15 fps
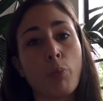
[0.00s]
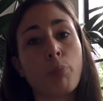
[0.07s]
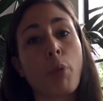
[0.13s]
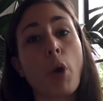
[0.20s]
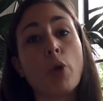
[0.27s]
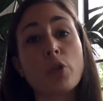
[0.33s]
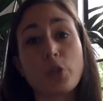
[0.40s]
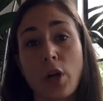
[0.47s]

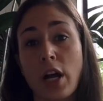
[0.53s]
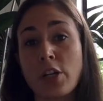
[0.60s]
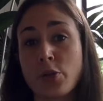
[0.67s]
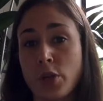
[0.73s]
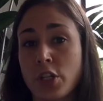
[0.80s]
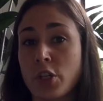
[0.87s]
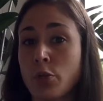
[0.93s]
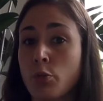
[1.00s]

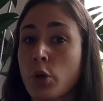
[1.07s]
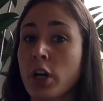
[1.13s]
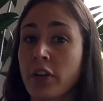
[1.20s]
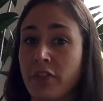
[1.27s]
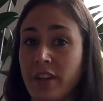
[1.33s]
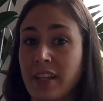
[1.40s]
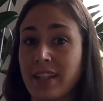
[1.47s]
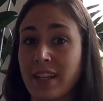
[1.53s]
post-graduation
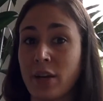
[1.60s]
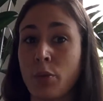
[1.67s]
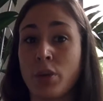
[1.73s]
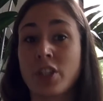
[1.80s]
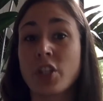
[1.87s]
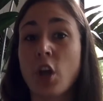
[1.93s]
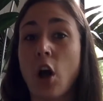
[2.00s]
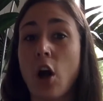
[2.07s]
work visa,
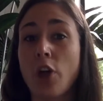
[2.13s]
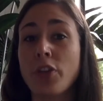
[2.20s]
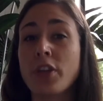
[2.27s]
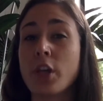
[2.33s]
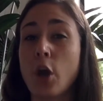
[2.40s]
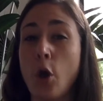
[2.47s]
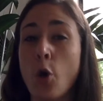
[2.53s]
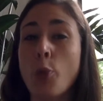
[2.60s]
what's called
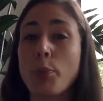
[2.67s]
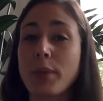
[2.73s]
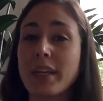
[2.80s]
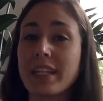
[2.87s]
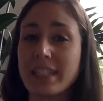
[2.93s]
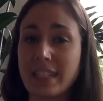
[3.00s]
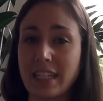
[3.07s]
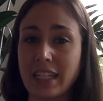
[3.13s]
the
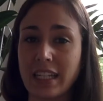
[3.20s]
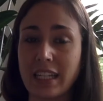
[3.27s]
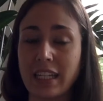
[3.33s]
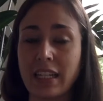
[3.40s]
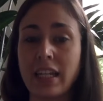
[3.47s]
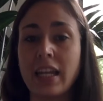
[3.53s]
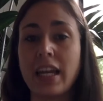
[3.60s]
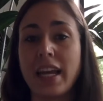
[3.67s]
OPT
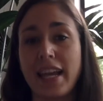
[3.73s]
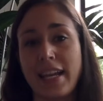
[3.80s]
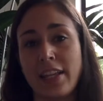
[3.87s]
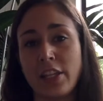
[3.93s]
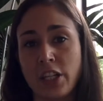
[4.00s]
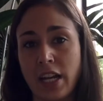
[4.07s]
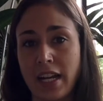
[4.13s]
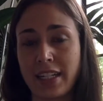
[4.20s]
in
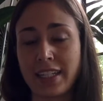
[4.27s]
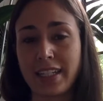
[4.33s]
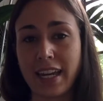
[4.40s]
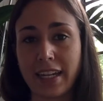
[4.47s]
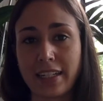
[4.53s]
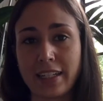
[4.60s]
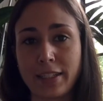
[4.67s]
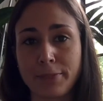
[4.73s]
the United
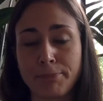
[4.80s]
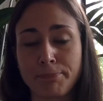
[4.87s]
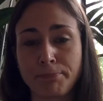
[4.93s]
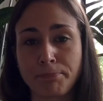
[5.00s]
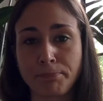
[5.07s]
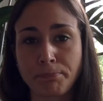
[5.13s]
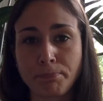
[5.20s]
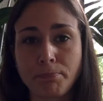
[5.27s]
States.
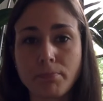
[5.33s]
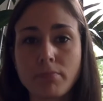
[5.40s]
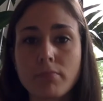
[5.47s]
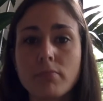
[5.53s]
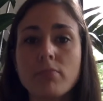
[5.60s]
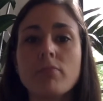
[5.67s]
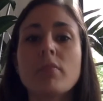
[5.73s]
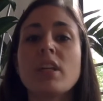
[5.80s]

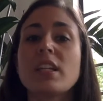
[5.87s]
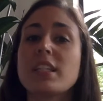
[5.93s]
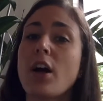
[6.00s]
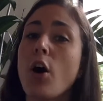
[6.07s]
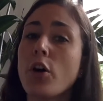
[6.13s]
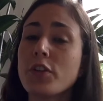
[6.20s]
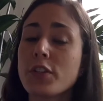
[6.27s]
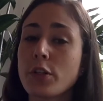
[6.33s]

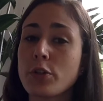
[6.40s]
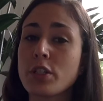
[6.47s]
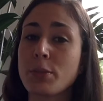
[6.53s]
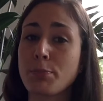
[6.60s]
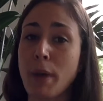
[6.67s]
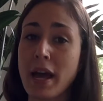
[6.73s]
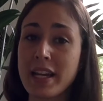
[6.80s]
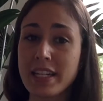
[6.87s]
Also,
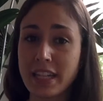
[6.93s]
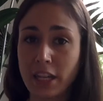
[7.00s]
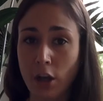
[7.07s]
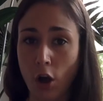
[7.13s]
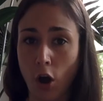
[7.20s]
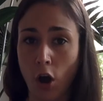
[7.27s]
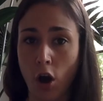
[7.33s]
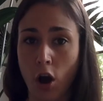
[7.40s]

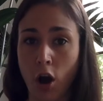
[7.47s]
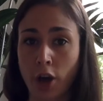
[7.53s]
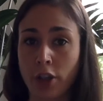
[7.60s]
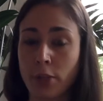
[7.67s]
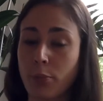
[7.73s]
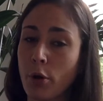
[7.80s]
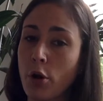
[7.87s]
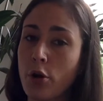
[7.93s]
depending on
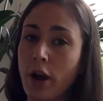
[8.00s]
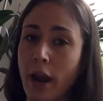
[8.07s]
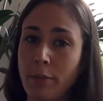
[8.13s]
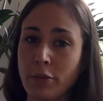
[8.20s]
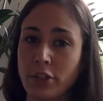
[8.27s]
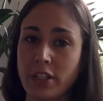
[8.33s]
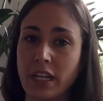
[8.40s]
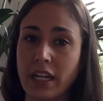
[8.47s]
the
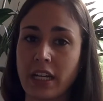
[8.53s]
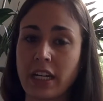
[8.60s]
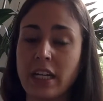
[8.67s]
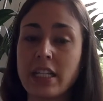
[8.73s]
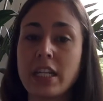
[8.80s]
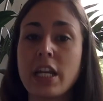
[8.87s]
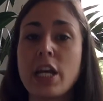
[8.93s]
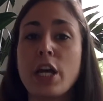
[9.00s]
program you
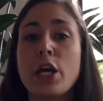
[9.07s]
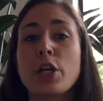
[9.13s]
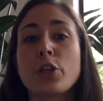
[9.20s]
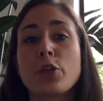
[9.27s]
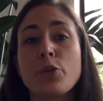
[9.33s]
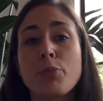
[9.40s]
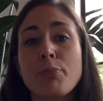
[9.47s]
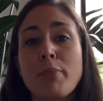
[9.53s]
studied,
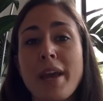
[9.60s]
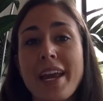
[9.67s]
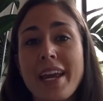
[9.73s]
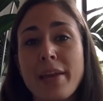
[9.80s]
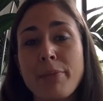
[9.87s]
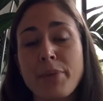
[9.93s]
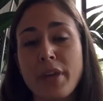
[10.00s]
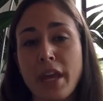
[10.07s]
you
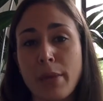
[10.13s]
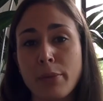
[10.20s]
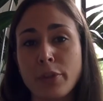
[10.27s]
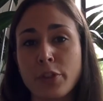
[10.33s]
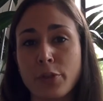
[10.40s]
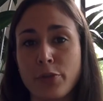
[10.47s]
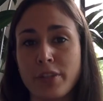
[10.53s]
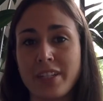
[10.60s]
may be able
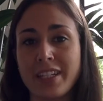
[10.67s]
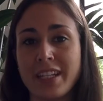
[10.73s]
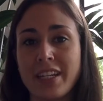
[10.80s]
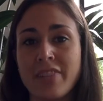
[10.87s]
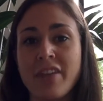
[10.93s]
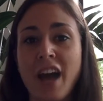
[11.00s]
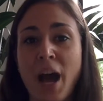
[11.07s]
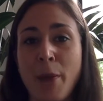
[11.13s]
to
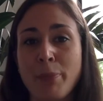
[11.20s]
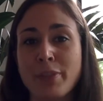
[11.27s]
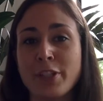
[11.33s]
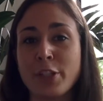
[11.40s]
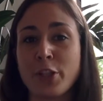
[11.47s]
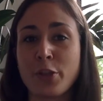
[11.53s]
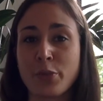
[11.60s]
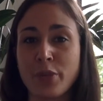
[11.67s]
receive up
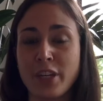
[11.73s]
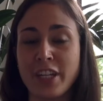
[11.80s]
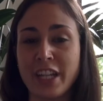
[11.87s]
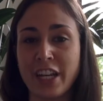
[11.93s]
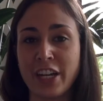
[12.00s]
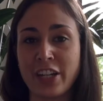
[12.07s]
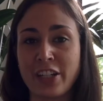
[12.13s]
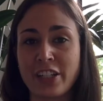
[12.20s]
to 3
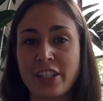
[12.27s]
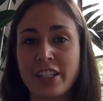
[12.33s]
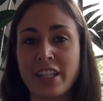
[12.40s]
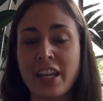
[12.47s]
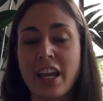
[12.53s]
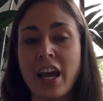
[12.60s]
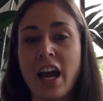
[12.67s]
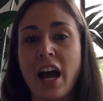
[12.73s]
years
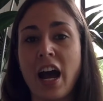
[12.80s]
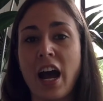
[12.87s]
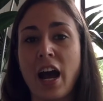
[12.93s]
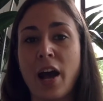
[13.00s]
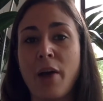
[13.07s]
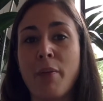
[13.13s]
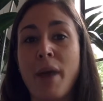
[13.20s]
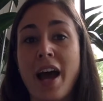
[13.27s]

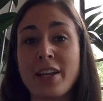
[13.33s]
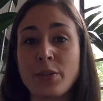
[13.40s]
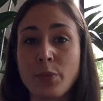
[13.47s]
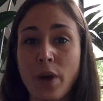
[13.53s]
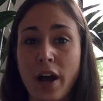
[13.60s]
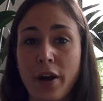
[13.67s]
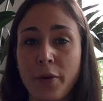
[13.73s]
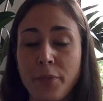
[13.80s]
as
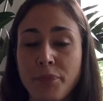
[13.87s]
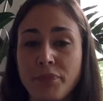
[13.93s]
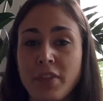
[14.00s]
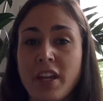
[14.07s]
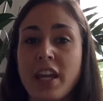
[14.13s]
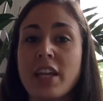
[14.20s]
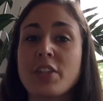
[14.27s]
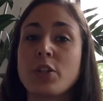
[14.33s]
well.
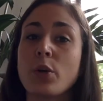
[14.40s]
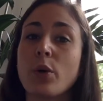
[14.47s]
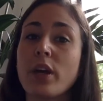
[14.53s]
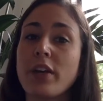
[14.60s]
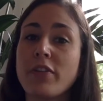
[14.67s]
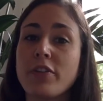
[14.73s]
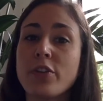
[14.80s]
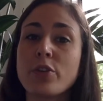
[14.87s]
So
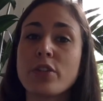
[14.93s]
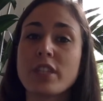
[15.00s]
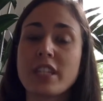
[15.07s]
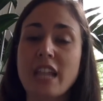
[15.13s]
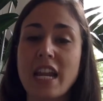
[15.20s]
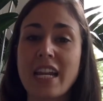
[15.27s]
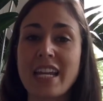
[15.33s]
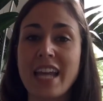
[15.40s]
if you
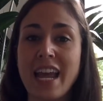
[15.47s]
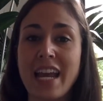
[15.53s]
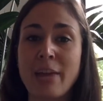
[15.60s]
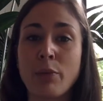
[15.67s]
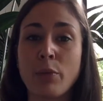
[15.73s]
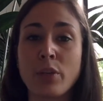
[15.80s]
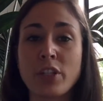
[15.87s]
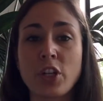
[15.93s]

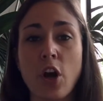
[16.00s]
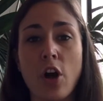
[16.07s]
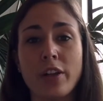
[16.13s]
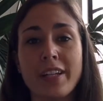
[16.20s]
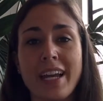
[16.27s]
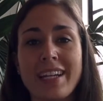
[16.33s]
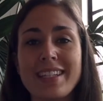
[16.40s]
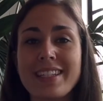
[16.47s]
study what's
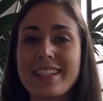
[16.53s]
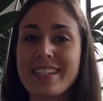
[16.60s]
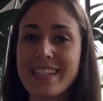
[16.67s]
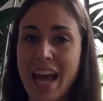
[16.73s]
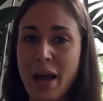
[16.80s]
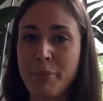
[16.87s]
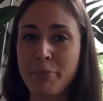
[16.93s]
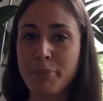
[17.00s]
called a
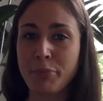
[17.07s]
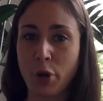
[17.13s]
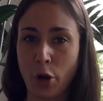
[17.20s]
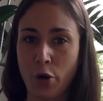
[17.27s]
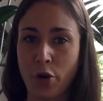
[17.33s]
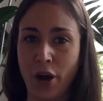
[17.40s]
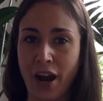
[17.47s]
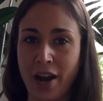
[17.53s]
STEM
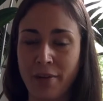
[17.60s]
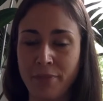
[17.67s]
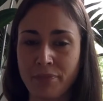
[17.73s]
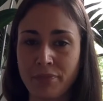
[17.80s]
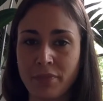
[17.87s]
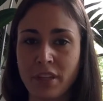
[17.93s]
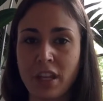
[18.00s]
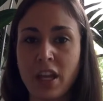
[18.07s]

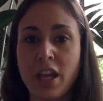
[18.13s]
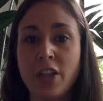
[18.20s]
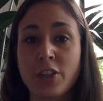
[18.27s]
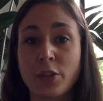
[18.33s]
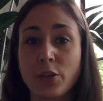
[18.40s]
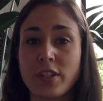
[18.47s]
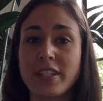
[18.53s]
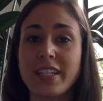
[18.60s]
program,
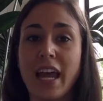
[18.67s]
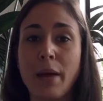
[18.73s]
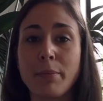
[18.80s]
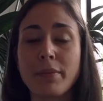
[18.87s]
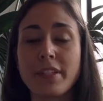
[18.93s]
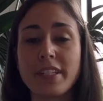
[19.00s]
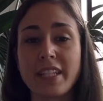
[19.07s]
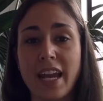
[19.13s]
so
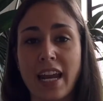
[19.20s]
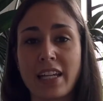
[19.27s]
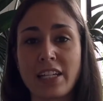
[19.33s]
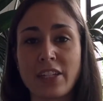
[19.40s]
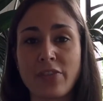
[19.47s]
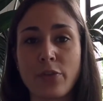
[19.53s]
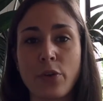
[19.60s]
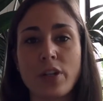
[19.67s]
STEM
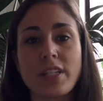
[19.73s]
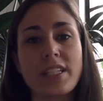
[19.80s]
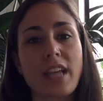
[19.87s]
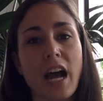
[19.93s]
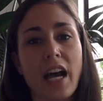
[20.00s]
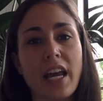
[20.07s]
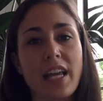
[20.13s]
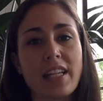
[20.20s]
stands for
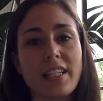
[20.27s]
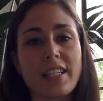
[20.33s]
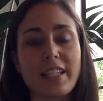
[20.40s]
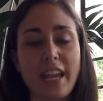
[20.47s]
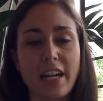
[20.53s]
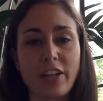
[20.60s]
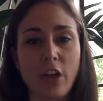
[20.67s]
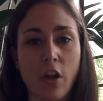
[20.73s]
Science,
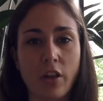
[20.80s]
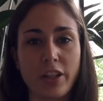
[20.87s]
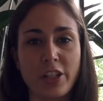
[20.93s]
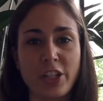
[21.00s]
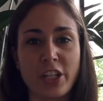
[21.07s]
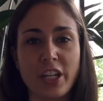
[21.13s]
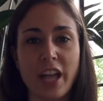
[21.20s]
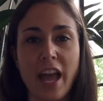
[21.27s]

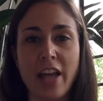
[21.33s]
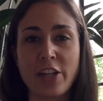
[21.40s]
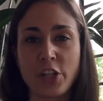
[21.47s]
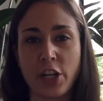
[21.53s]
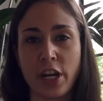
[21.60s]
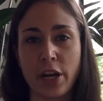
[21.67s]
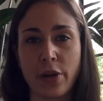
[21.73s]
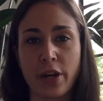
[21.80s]
Technology,
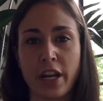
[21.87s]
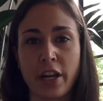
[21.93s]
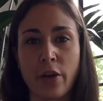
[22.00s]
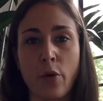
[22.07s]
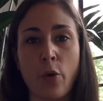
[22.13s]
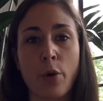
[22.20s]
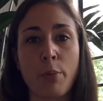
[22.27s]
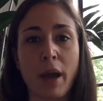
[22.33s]

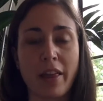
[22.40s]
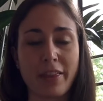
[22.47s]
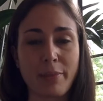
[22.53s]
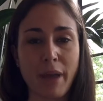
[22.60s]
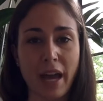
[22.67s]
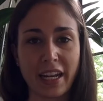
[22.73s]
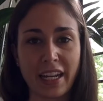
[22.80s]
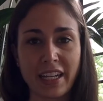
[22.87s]
Engineering, or
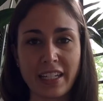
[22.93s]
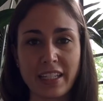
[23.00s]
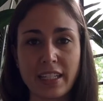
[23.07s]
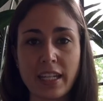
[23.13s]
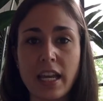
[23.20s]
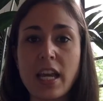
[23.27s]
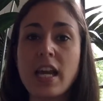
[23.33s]
Mathematics.